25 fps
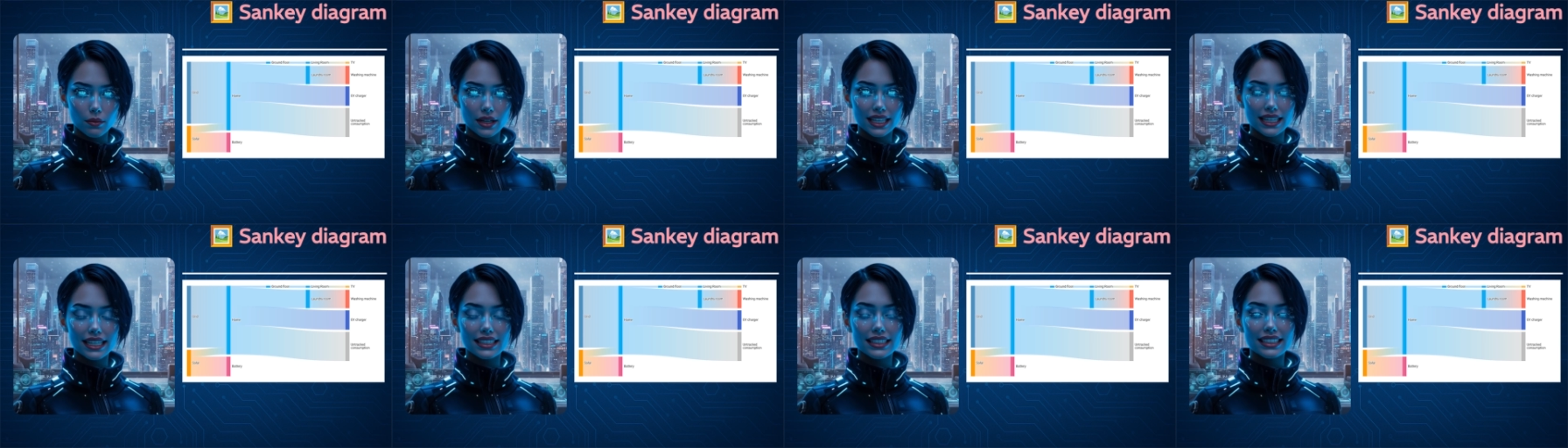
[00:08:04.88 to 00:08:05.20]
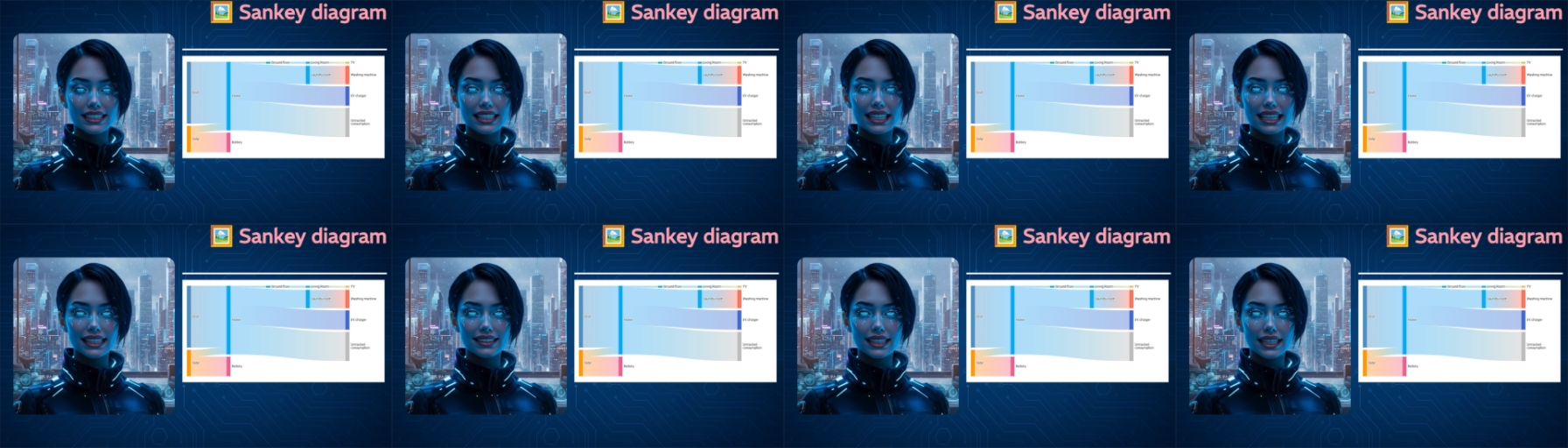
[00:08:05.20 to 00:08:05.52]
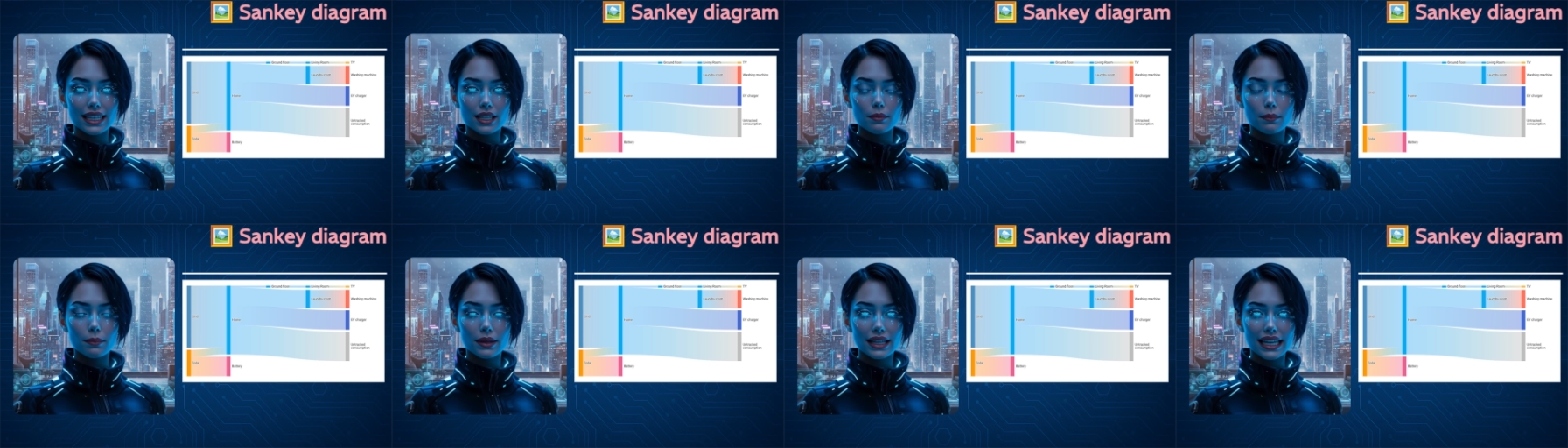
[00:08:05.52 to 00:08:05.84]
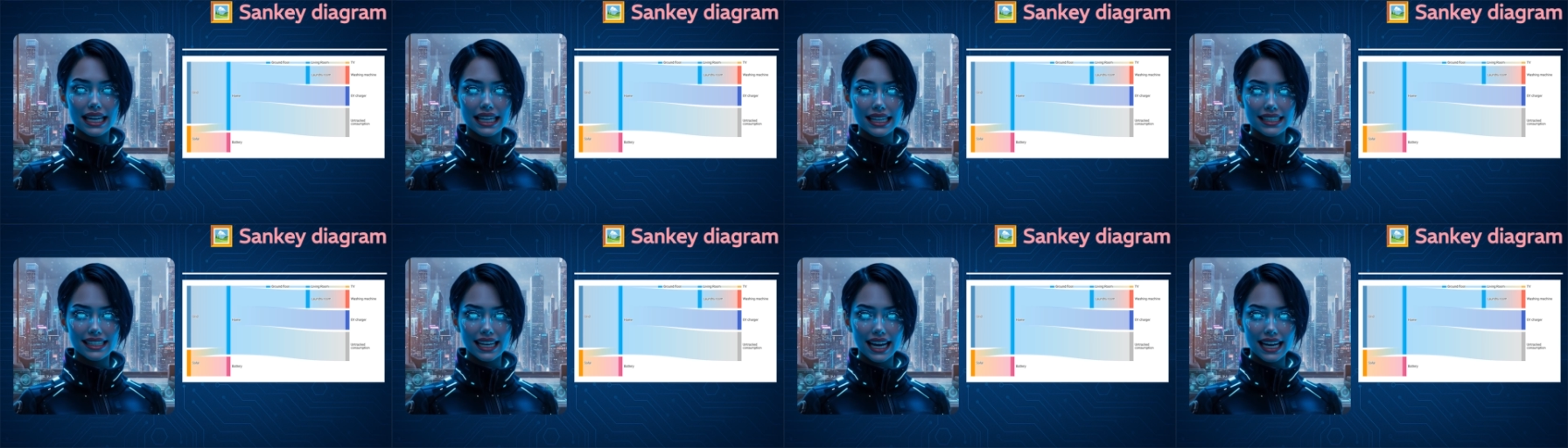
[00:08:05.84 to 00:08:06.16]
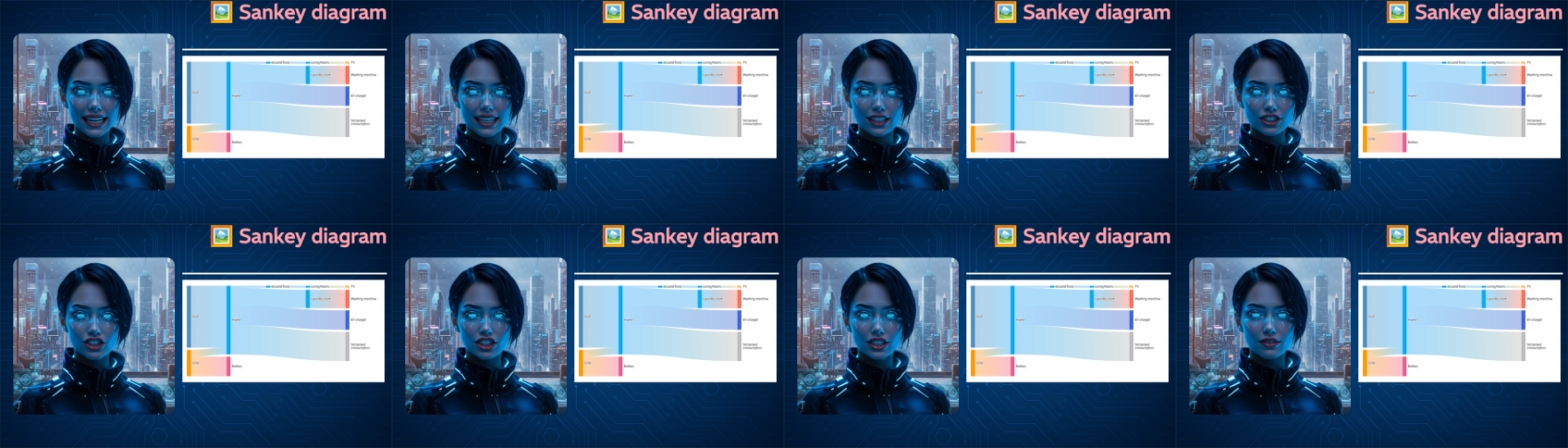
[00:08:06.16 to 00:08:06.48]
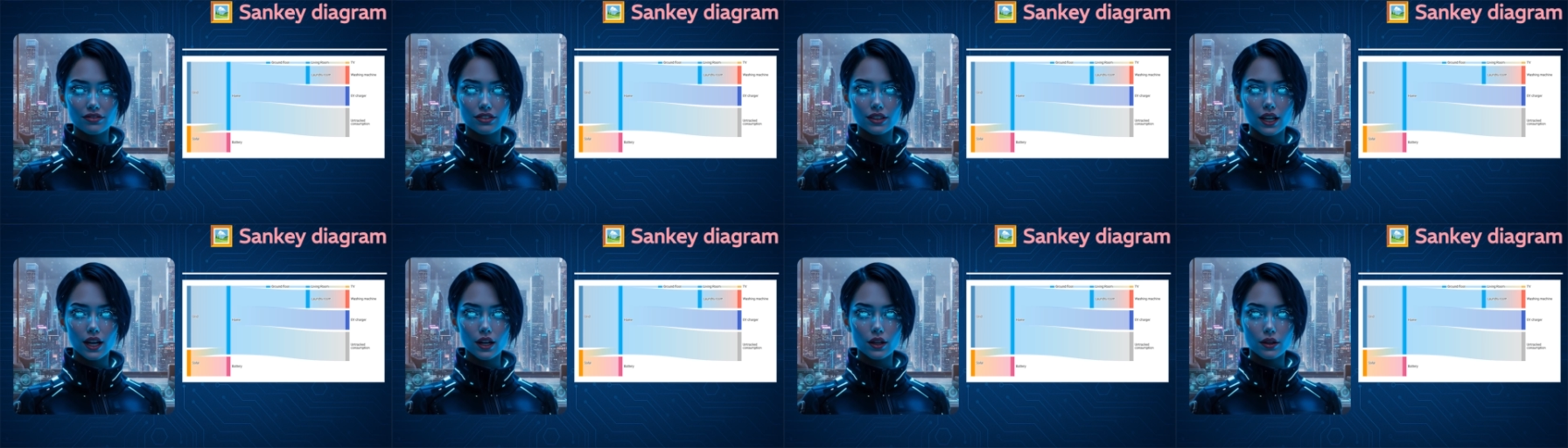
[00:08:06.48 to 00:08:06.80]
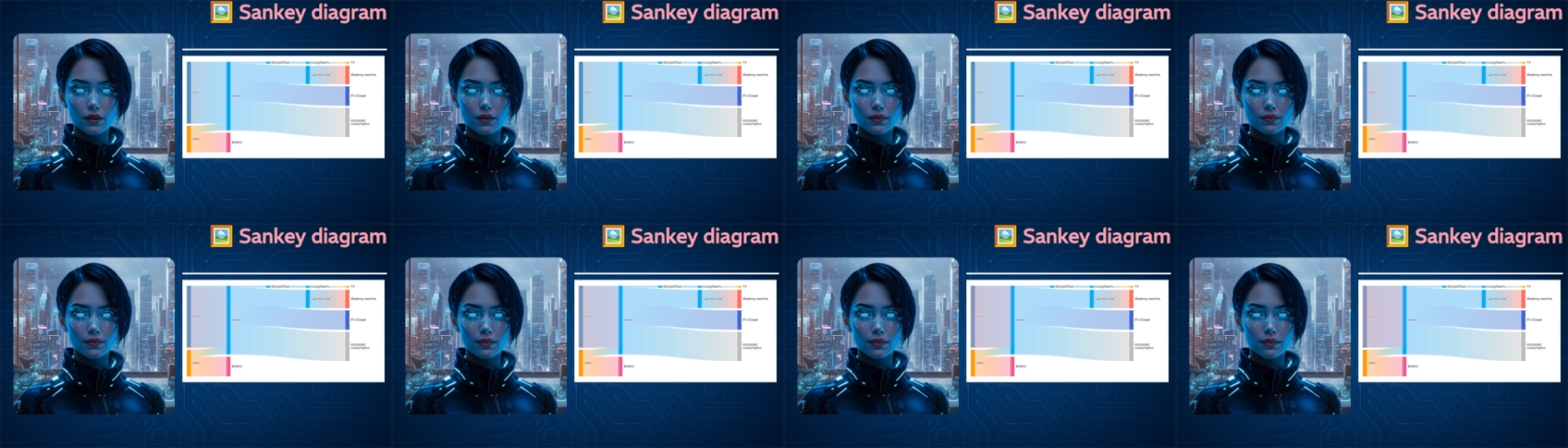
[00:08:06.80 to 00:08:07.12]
we can see the complete energy flow,